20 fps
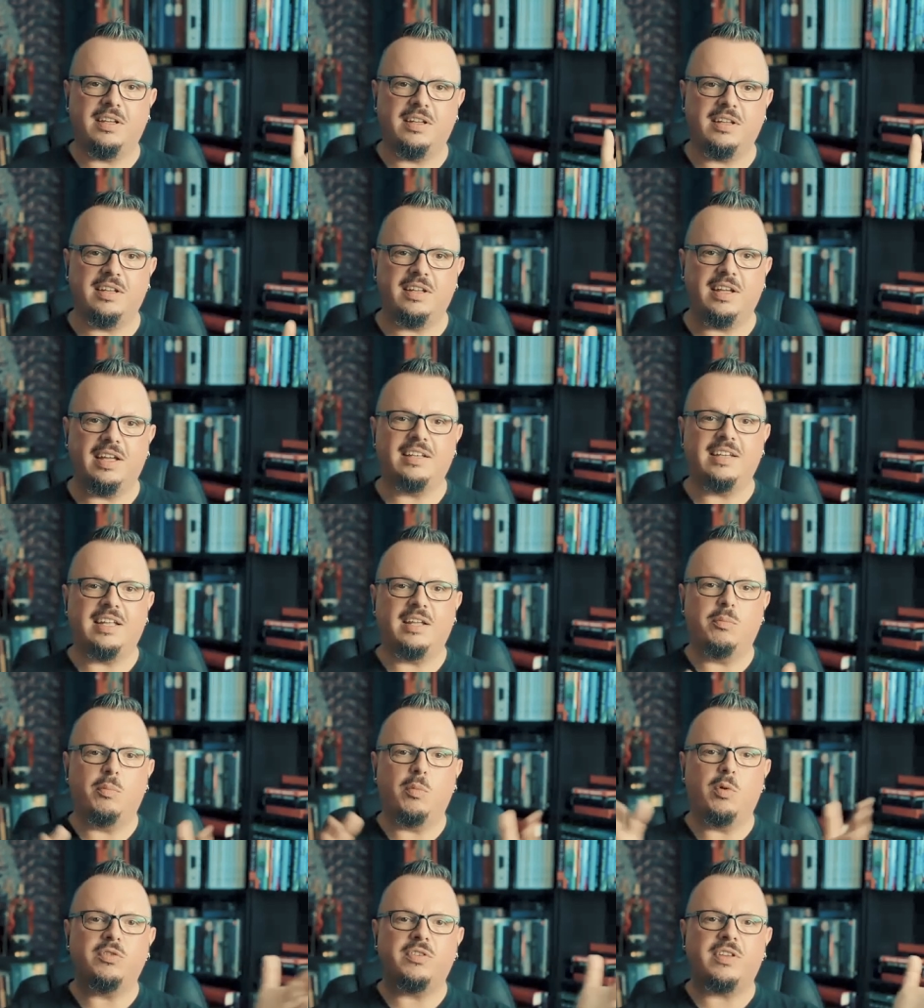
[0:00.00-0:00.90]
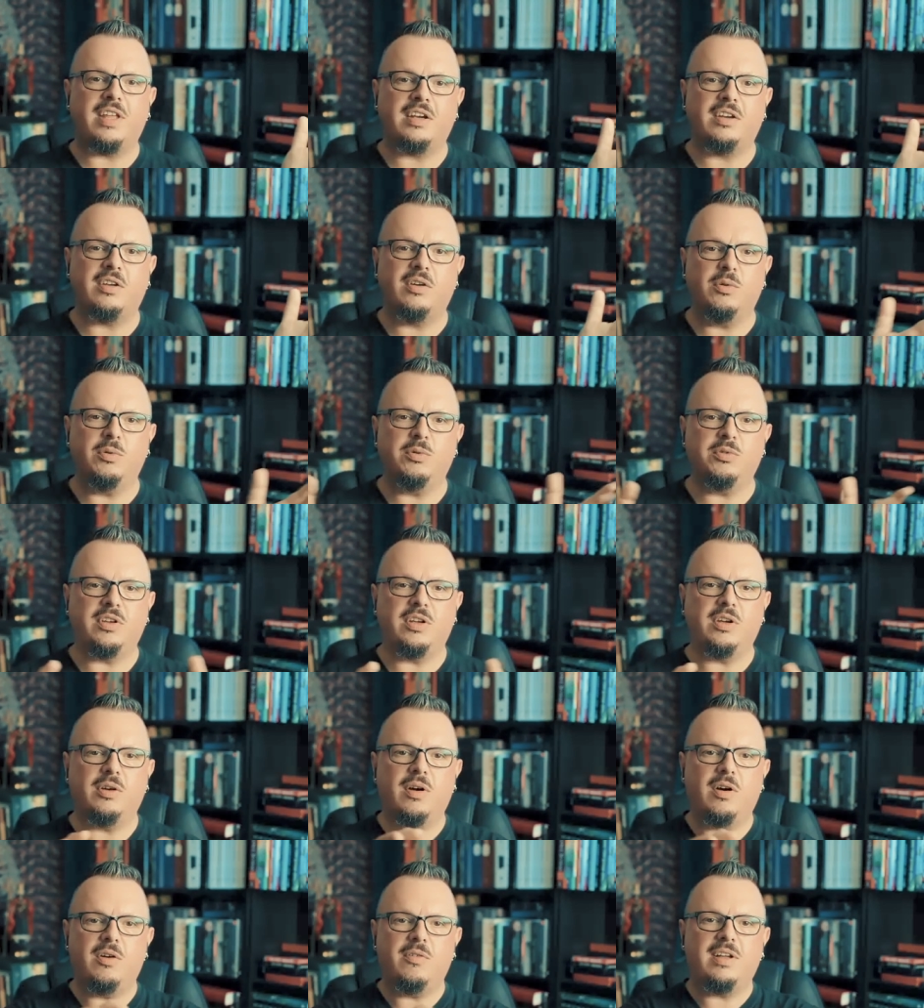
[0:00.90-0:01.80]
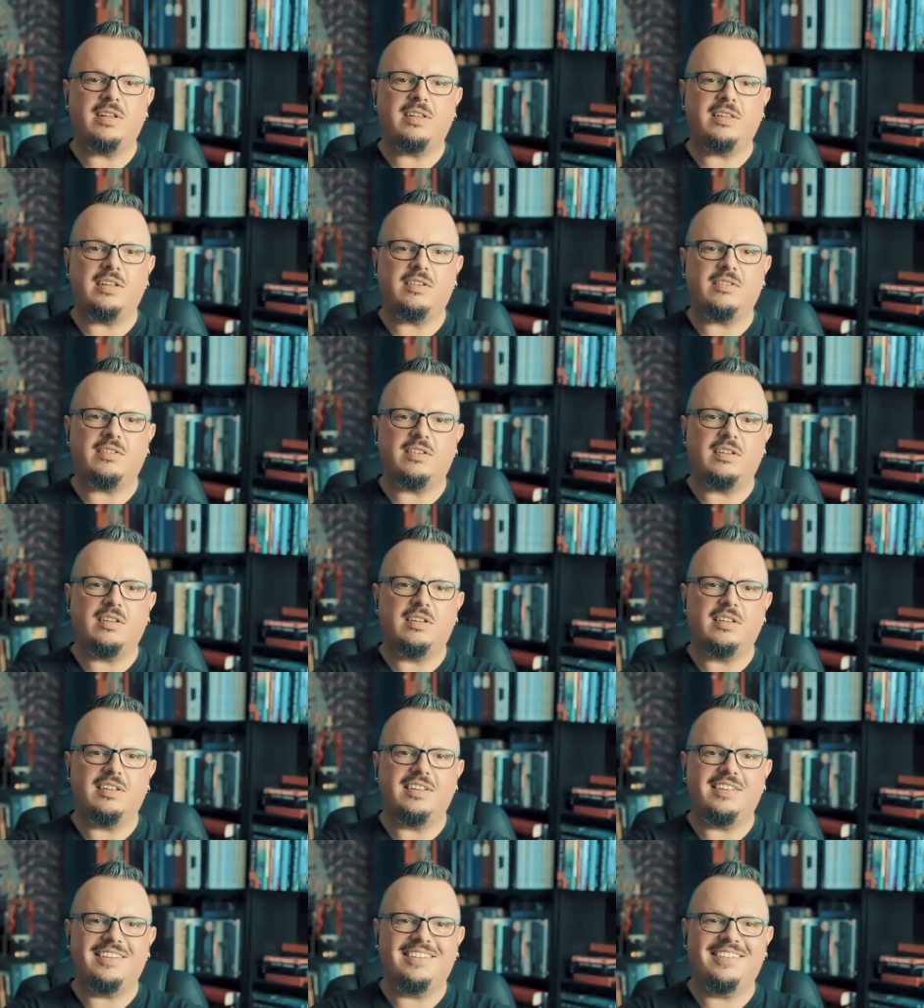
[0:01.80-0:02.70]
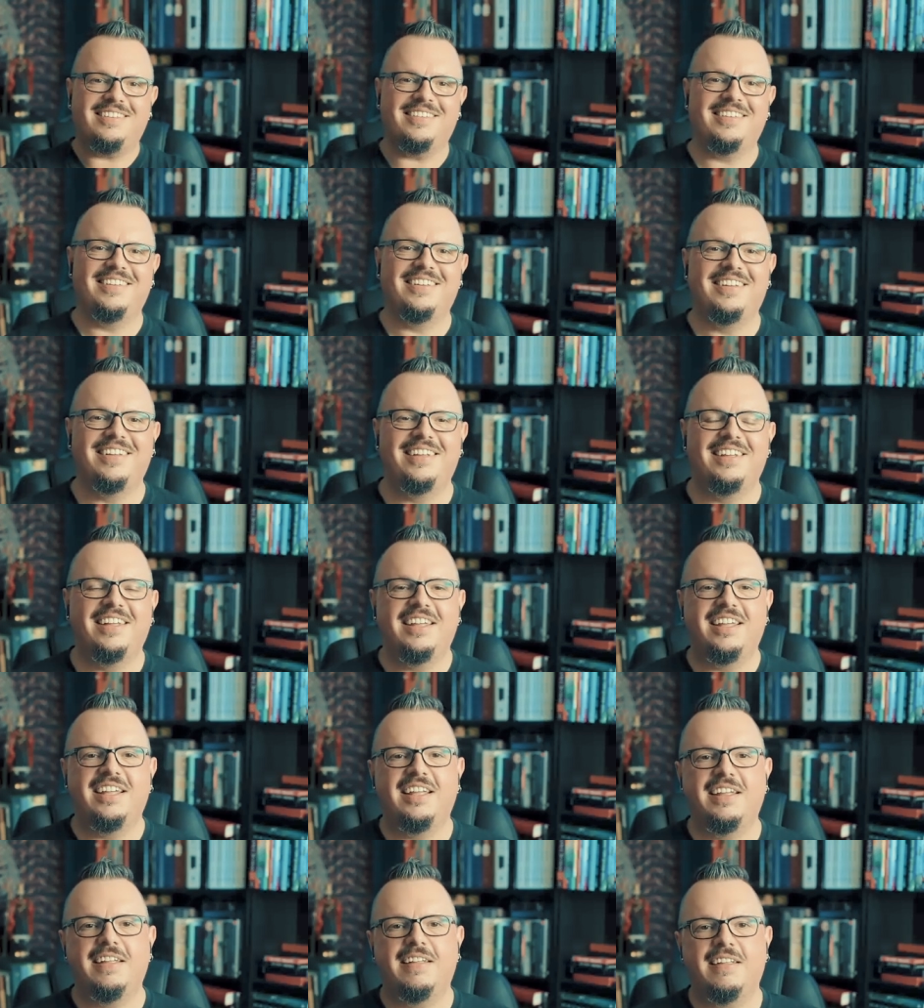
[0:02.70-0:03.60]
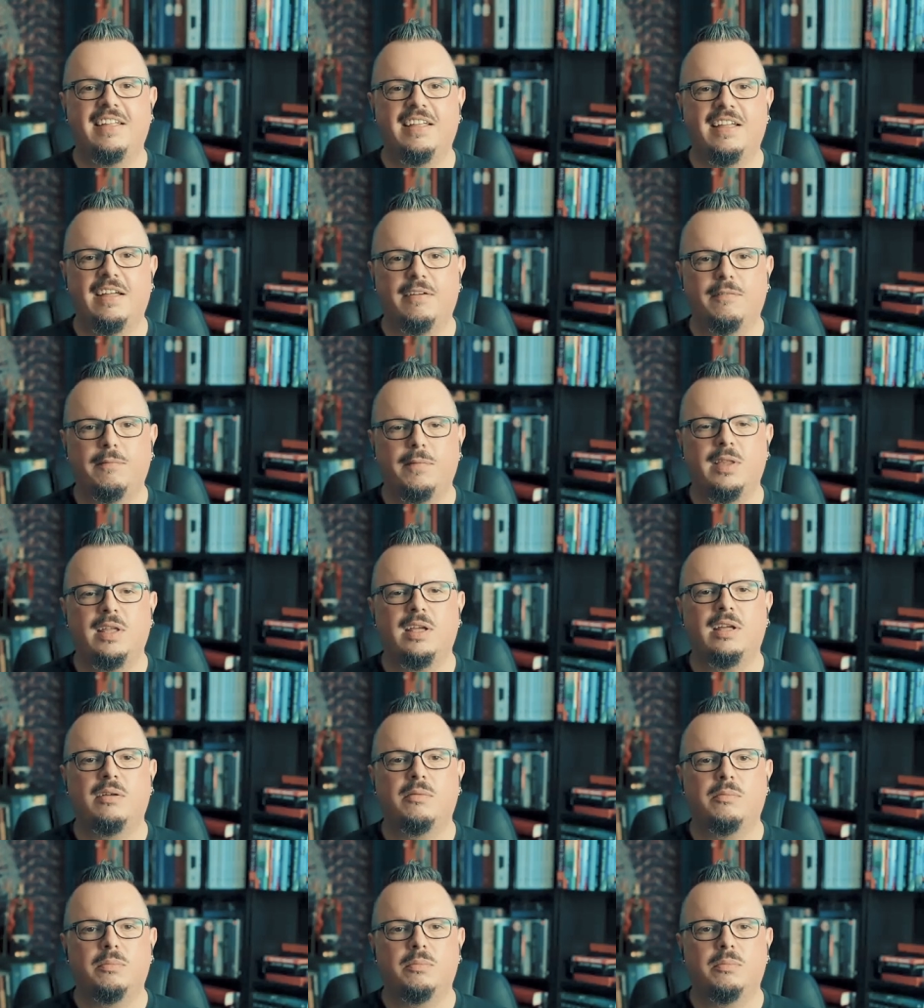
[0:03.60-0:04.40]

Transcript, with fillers: you, and then once that goes, you can go, all right, this. yeah. Yeah. Yeah.